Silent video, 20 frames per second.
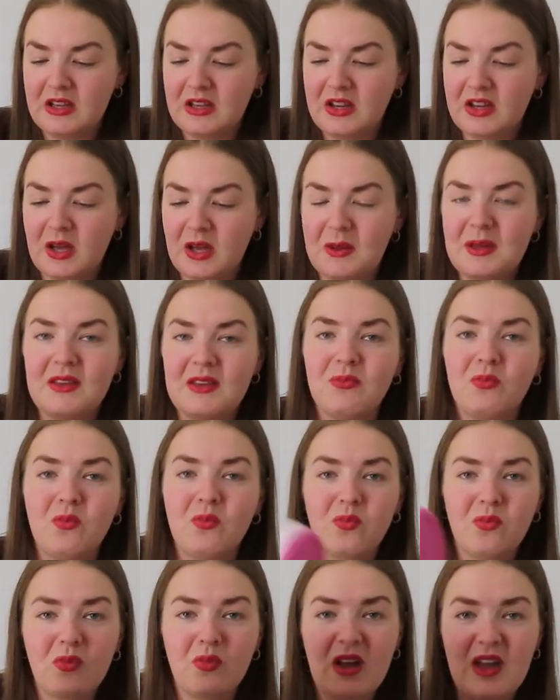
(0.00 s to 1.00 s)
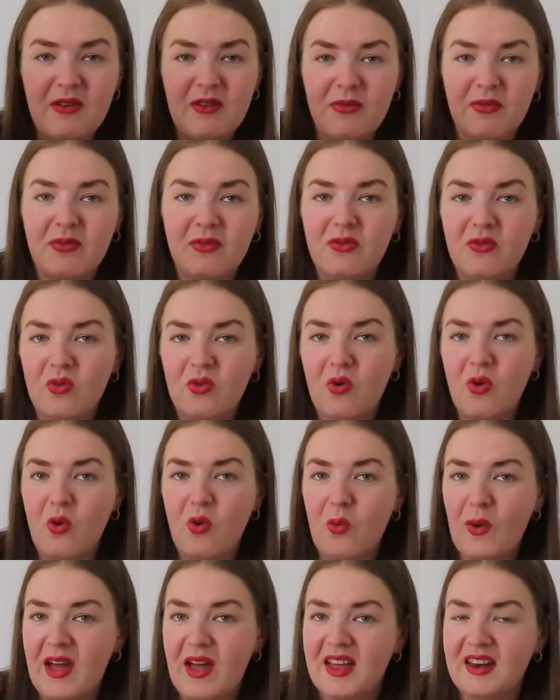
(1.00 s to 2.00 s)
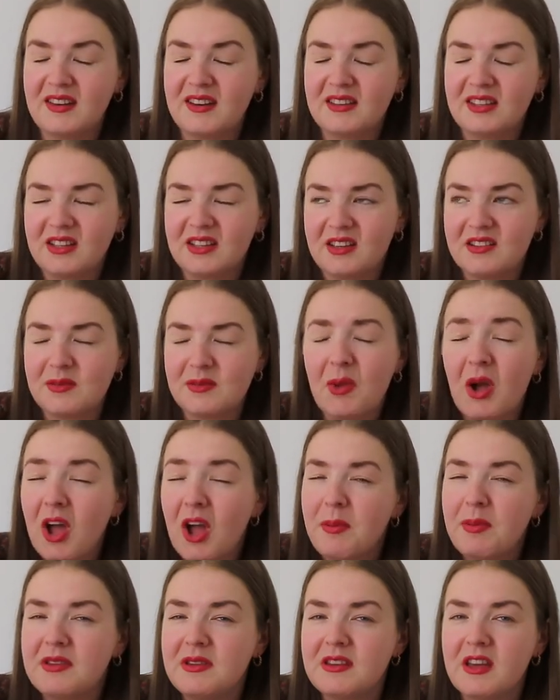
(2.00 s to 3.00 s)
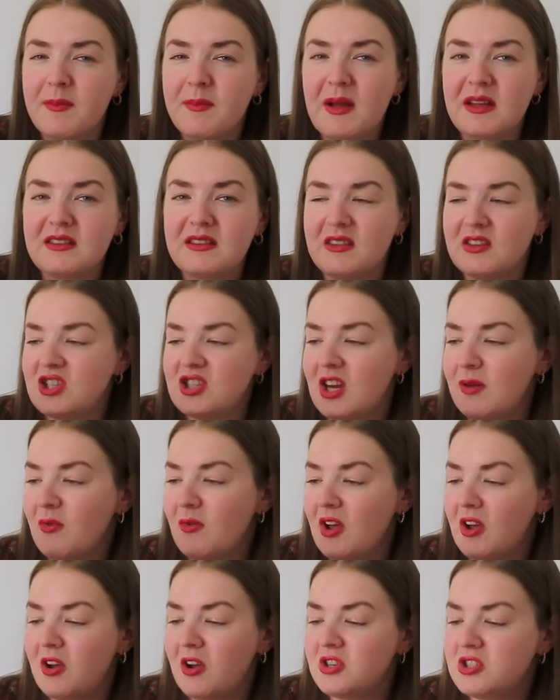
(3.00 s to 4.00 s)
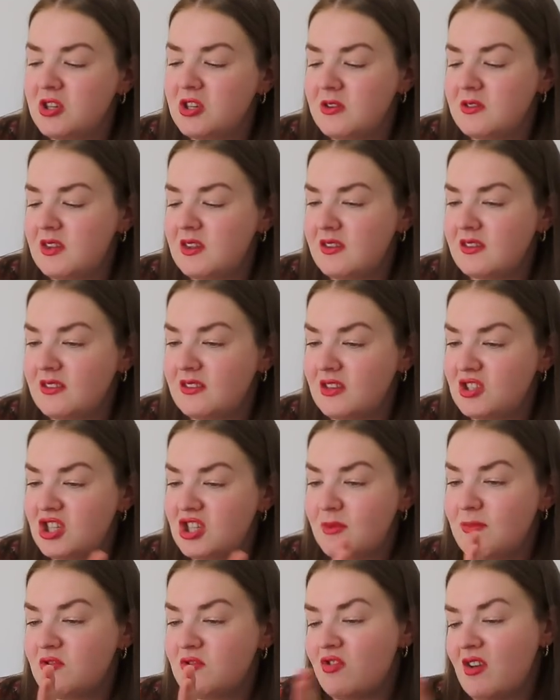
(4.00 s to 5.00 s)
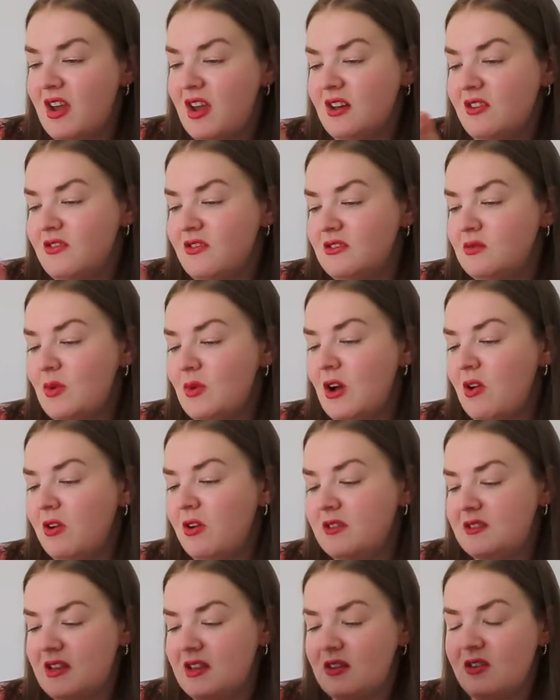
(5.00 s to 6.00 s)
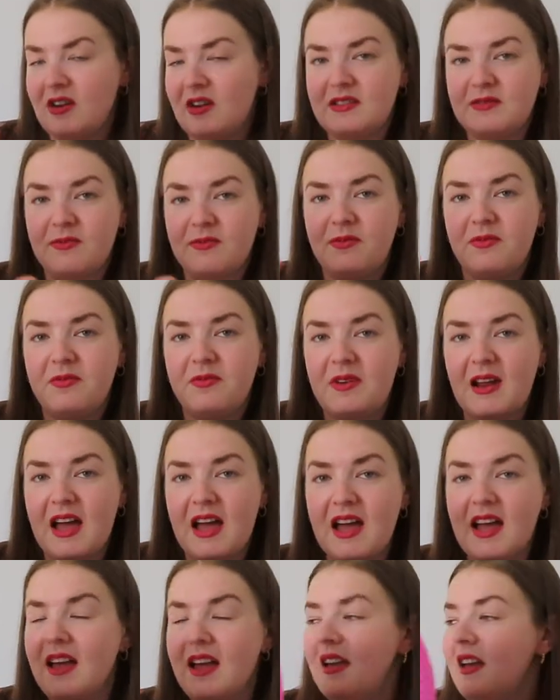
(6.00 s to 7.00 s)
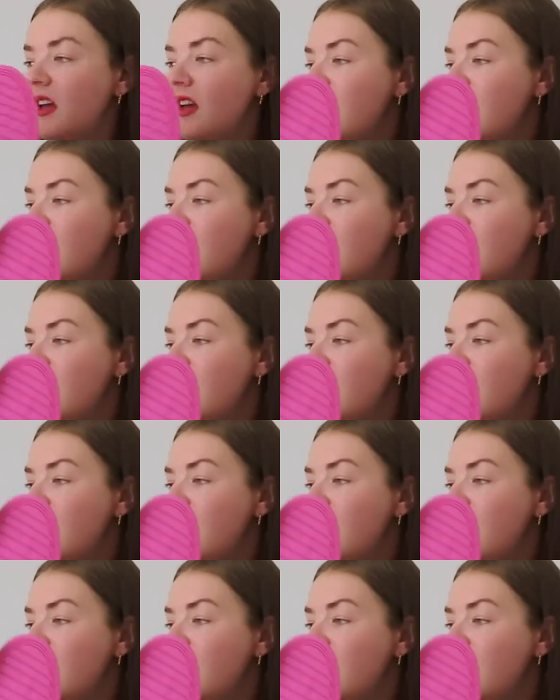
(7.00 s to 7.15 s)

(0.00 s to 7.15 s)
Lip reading: You know, if or when, because I'm hoping to go back to the gym, I could use these as a gym trainer as well because they're nice and flat.